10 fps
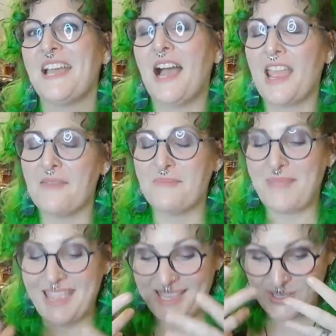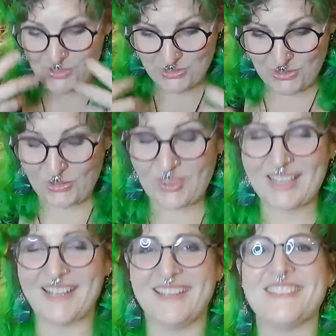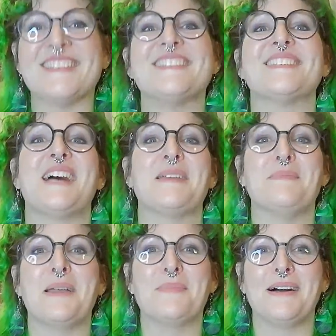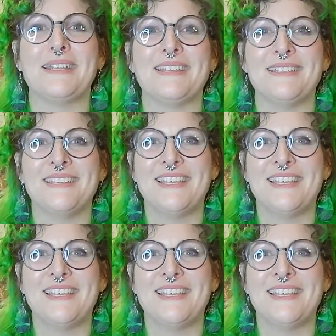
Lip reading: I am making sure that it is inside my body,